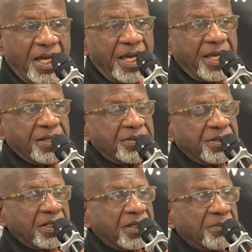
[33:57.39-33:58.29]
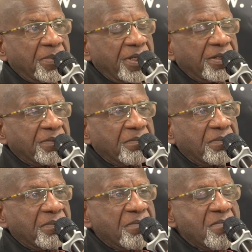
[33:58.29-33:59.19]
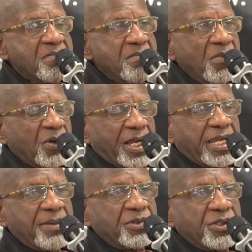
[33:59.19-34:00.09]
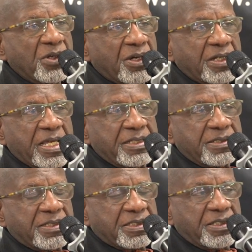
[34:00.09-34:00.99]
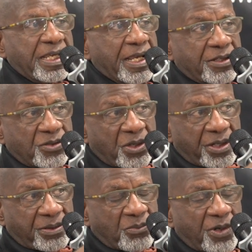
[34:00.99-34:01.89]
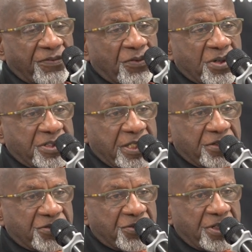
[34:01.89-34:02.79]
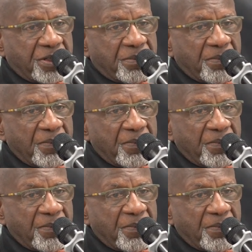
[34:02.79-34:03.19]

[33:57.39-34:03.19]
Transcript: I had, and when I came to New York in 1968, I taught at 114th Street.